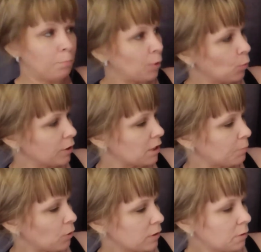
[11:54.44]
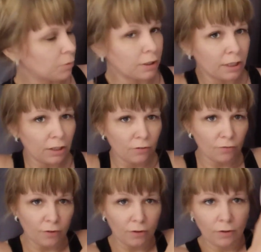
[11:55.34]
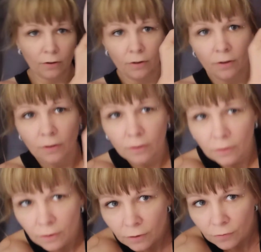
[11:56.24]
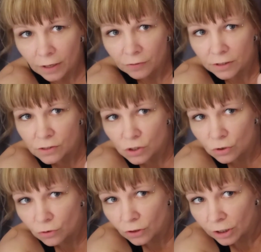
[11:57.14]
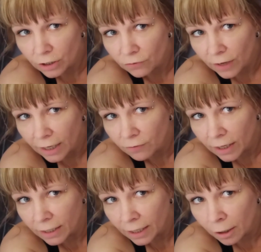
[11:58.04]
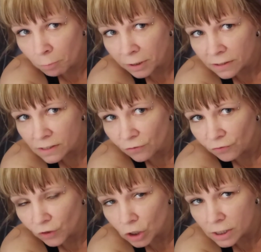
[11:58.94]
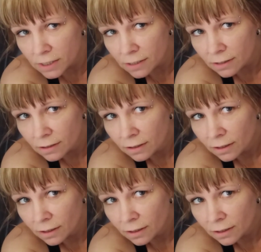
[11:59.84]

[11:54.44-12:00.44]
But we're supposed to believe that this 2:35 a.m. is the first